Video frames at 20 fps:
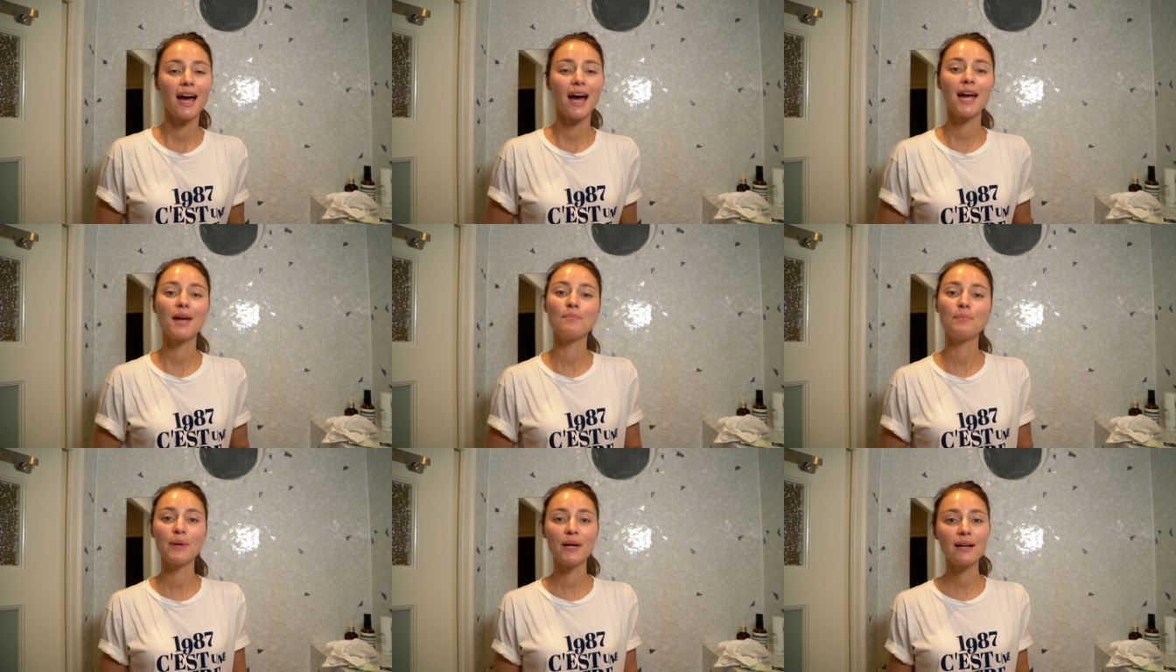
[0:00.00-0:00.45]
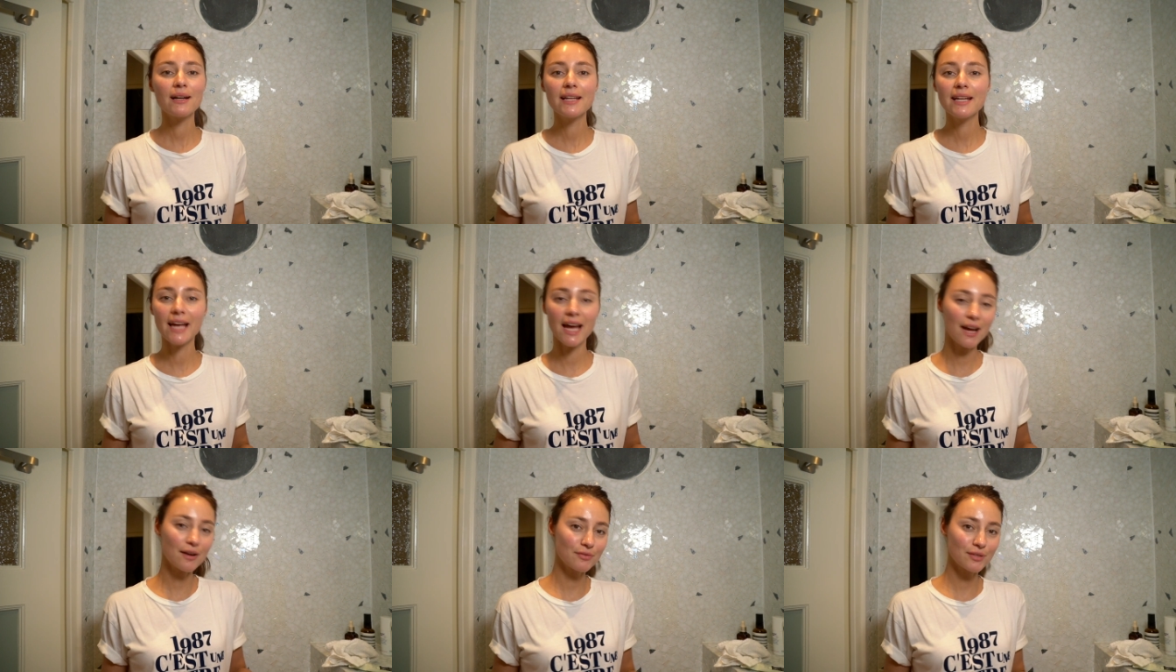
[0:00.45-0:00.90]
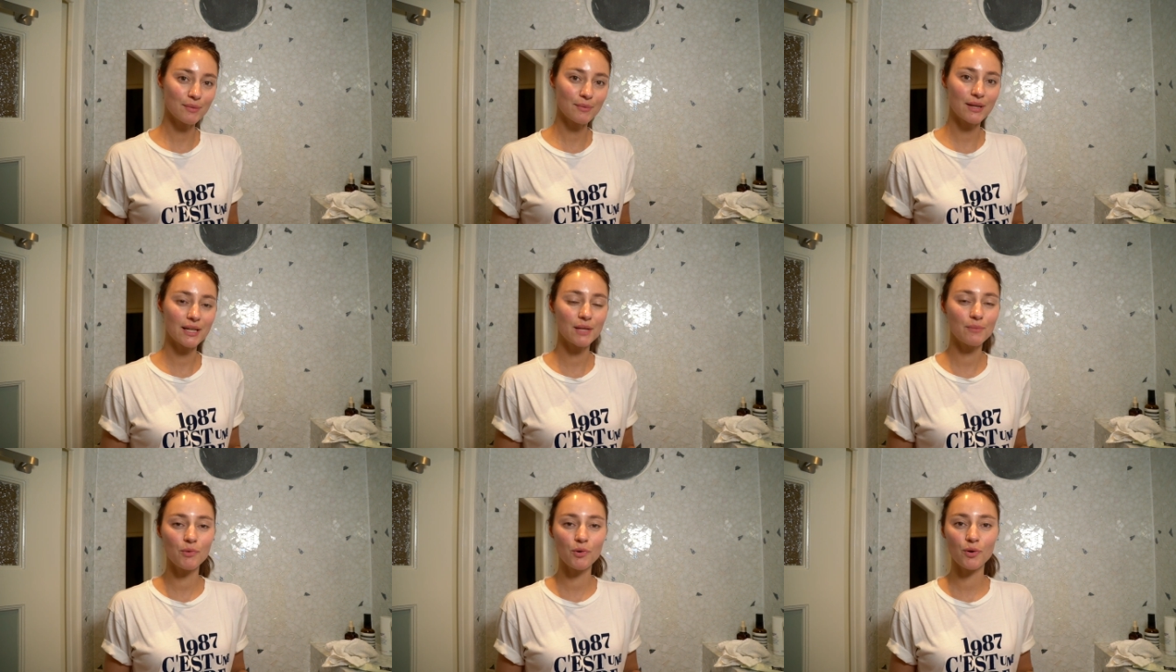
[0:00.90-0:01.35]
I barely have them
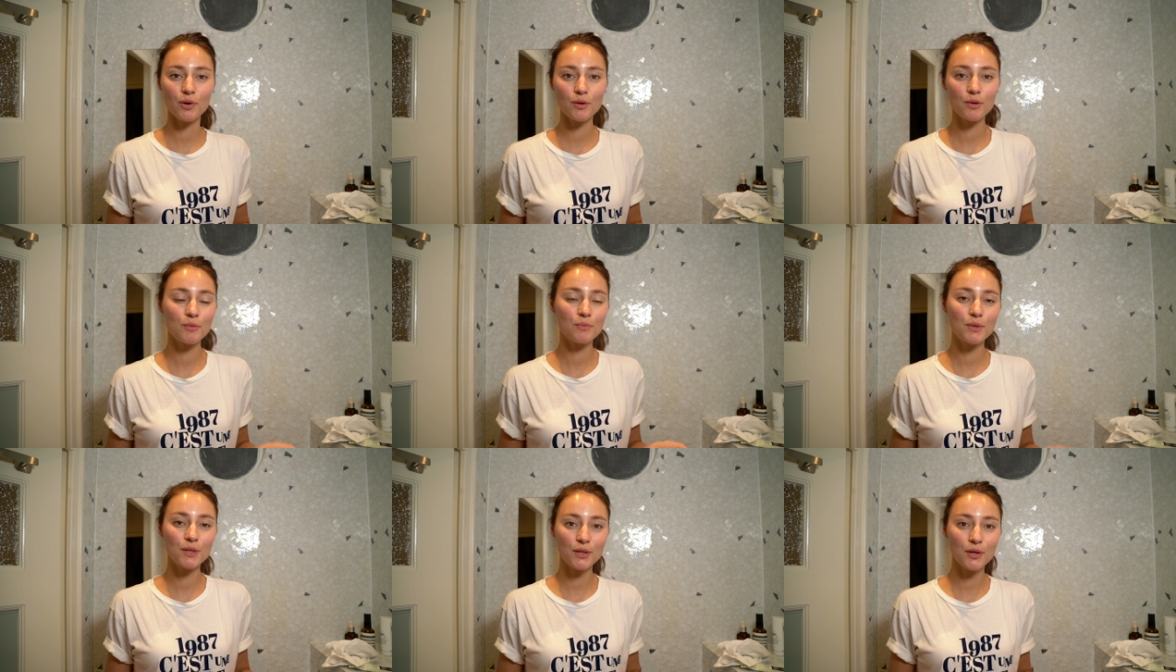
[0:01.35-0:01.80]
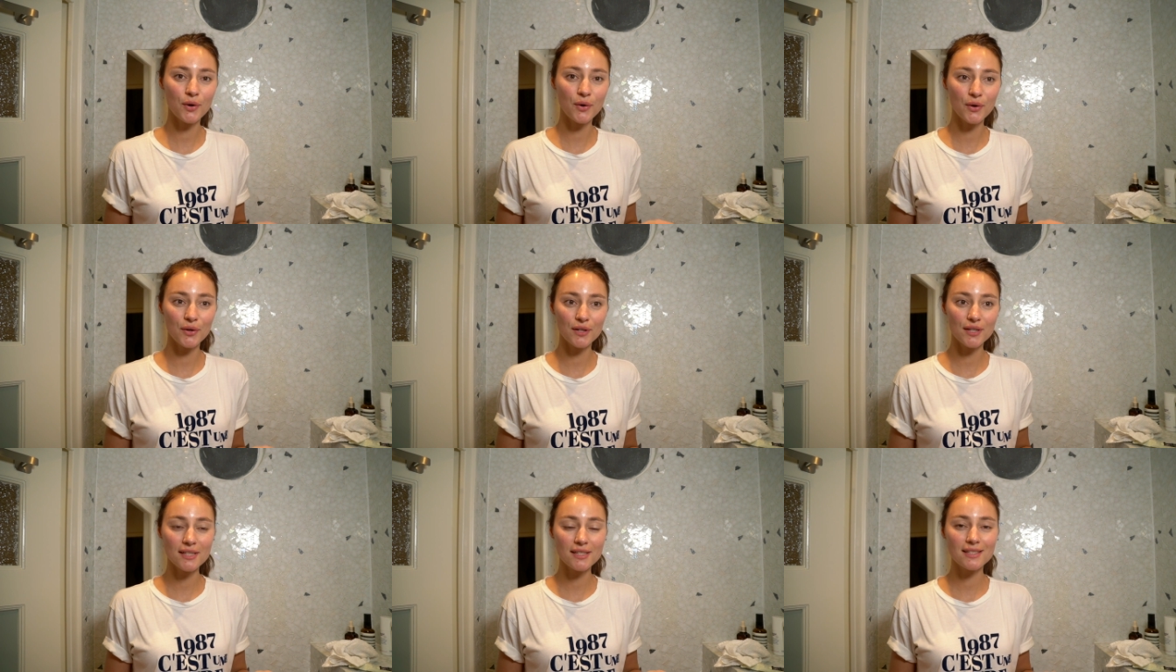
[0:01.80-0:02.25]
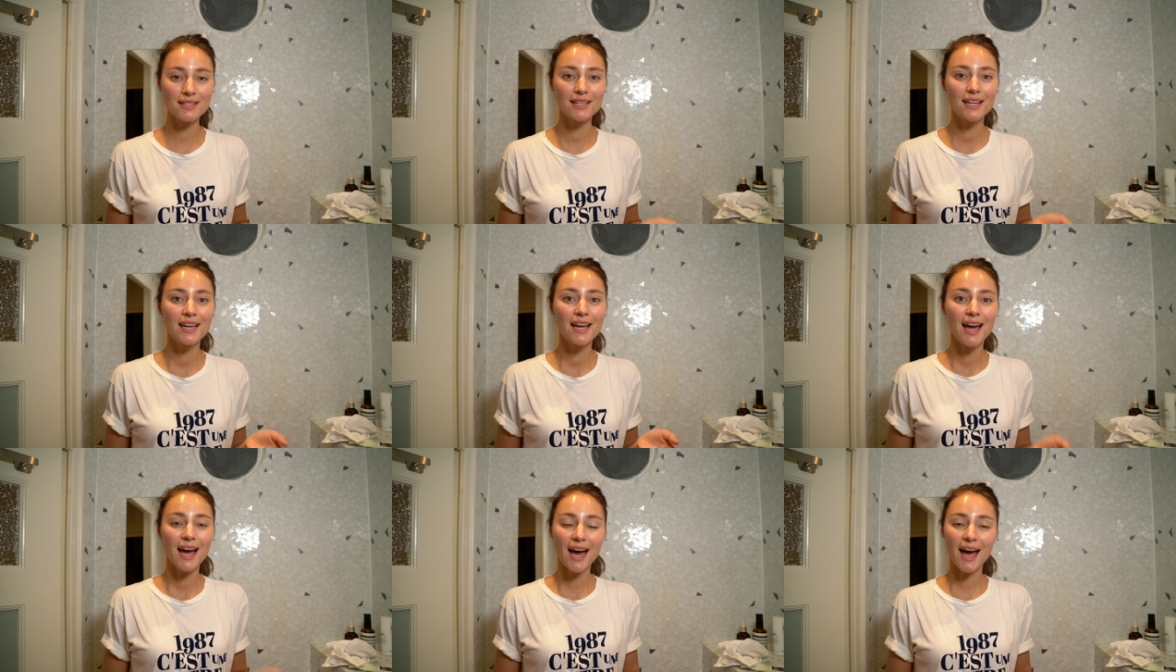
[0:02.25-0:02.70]
anymore because
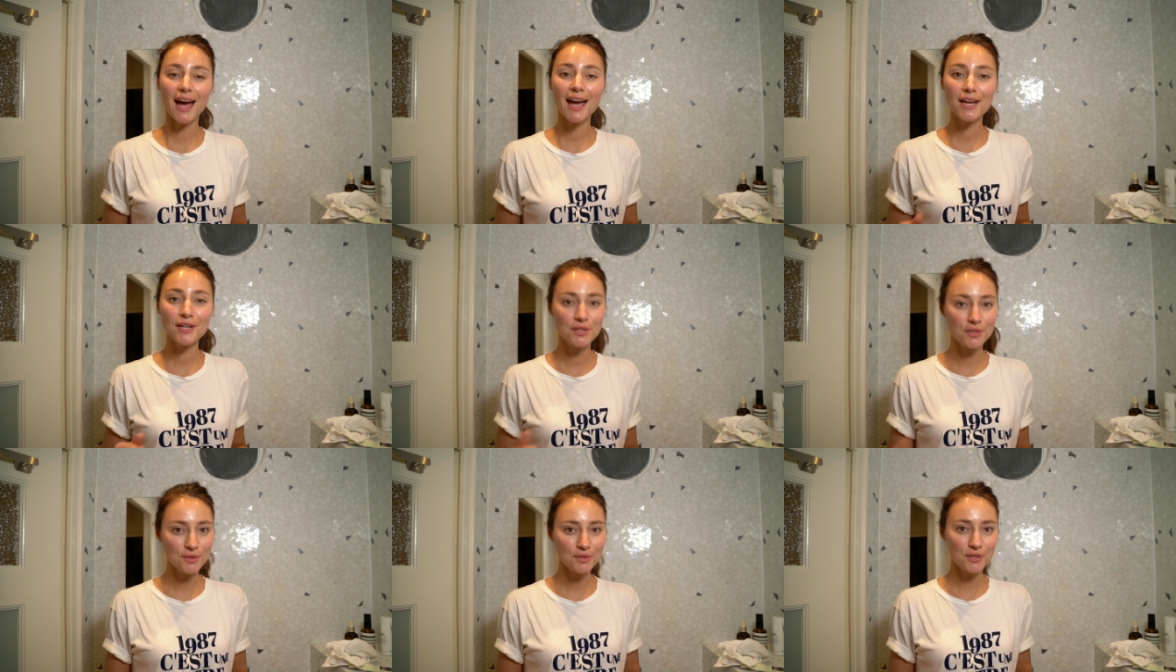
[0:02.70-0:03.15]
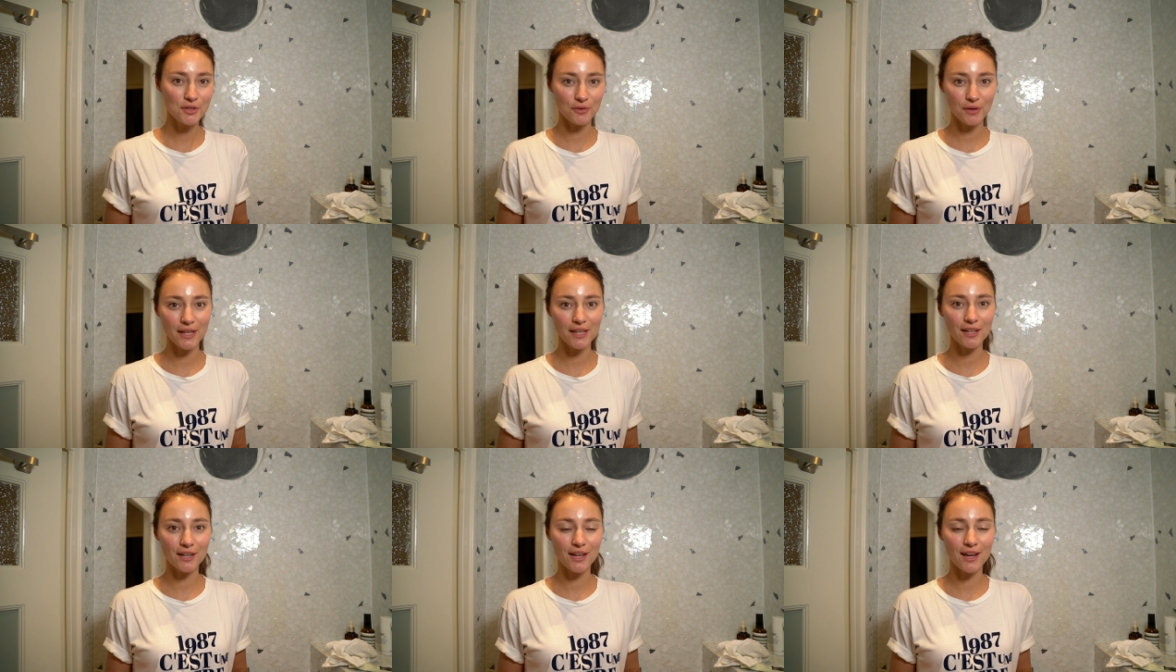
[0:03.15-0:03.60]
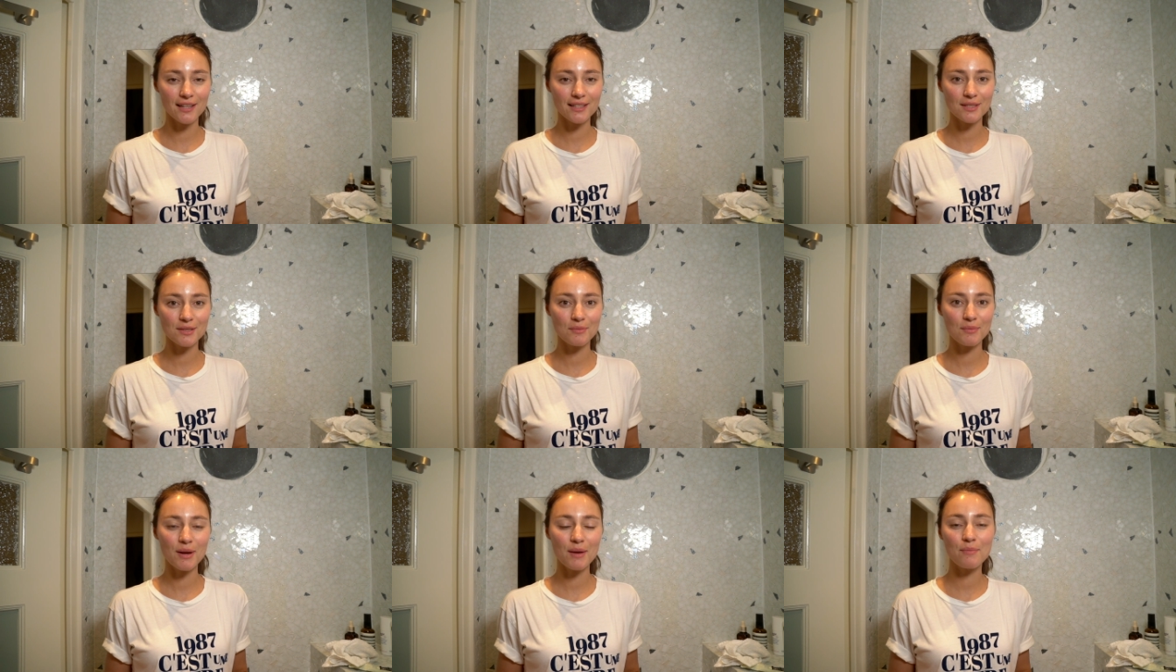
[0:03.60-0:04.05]
I do drink a
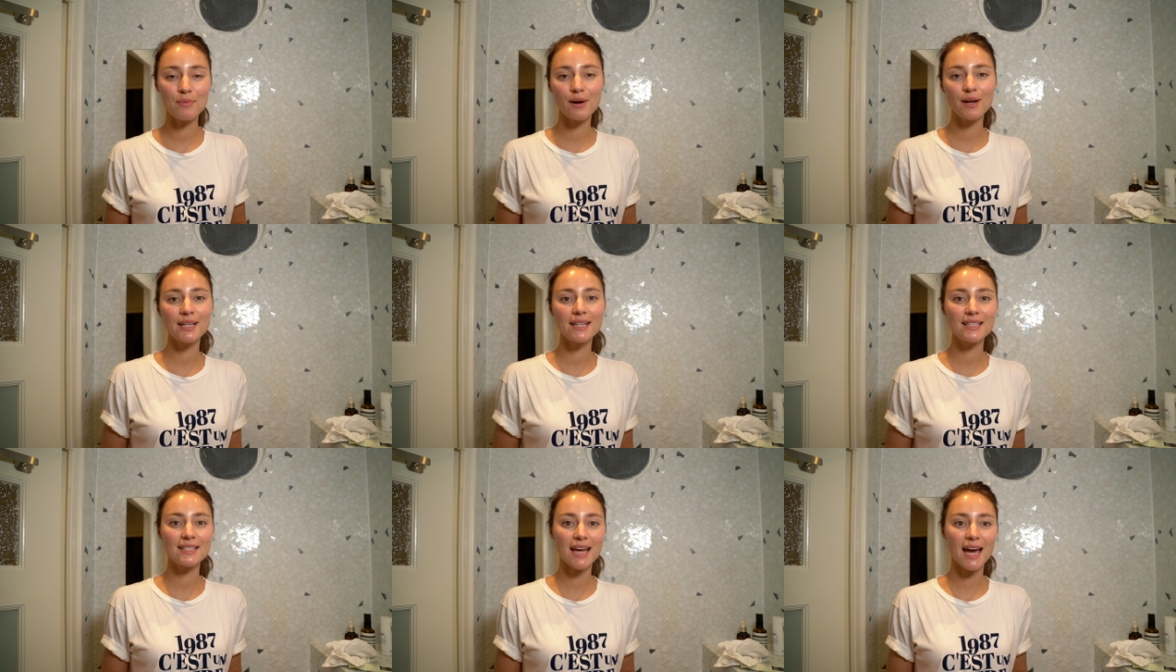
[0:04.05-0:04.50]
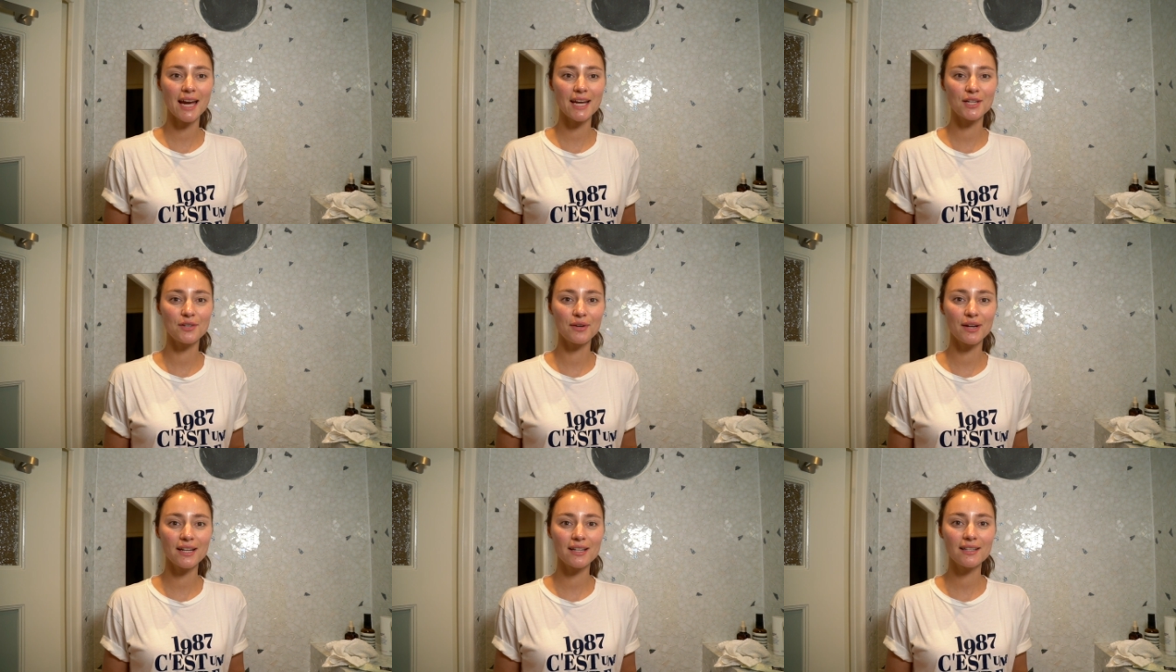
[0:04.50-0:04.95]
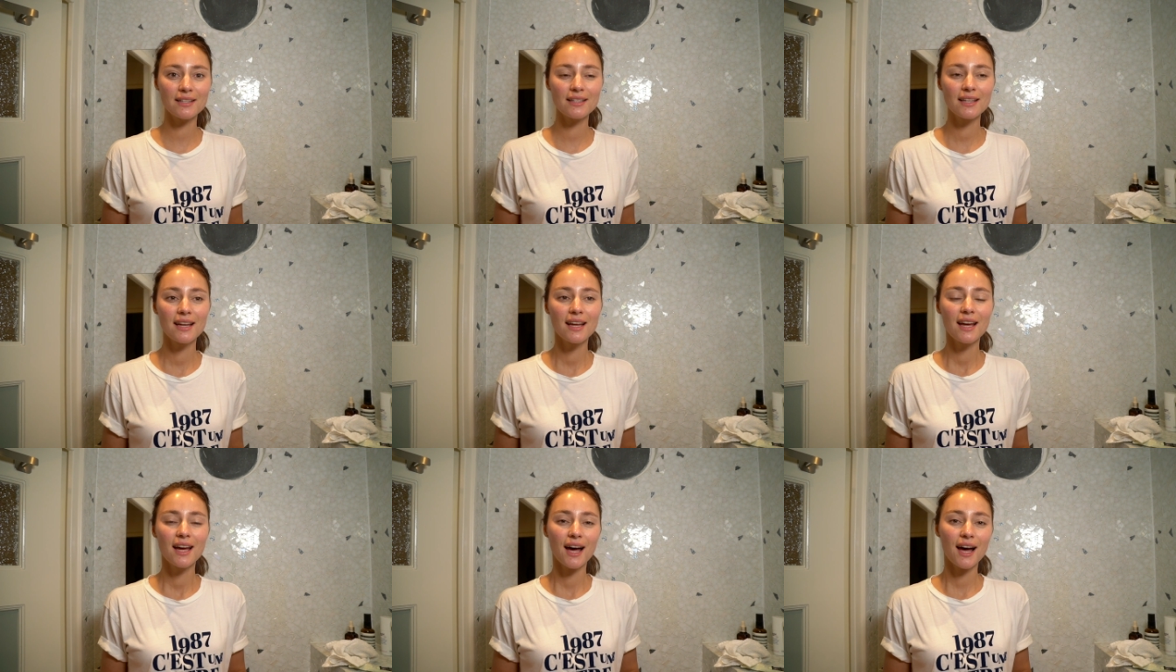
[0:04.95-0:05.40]
lot, my body is hydrated,